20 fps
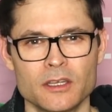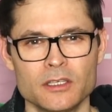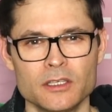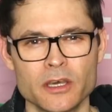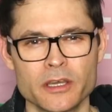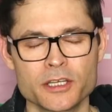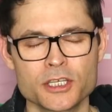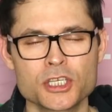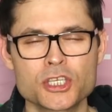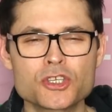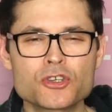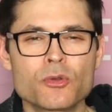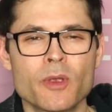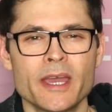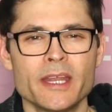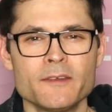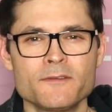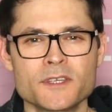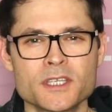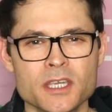Not a
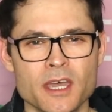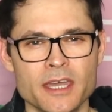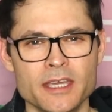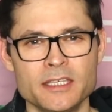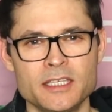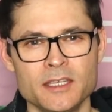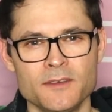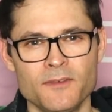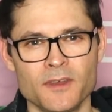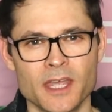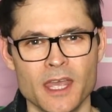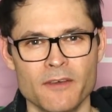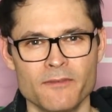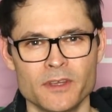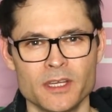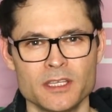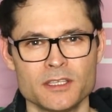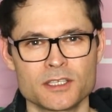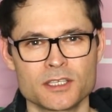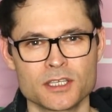shred of scientific
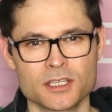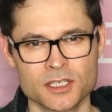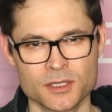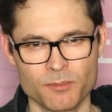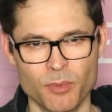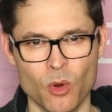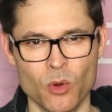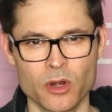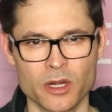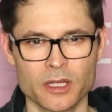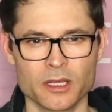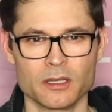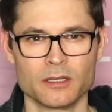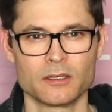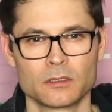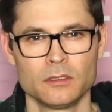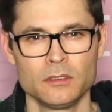evidence to support it.